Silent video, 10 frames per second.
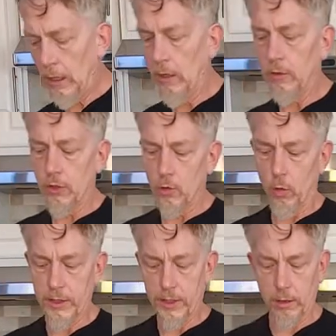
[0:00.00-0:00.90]
And I'll just
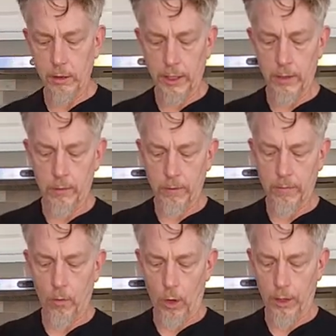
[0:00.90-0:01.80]
whisk it all together with a
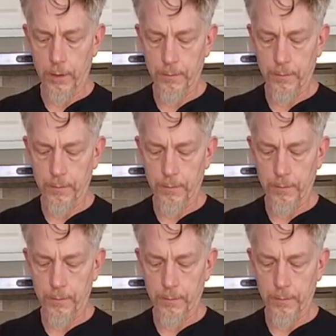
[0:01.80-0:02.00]
fork.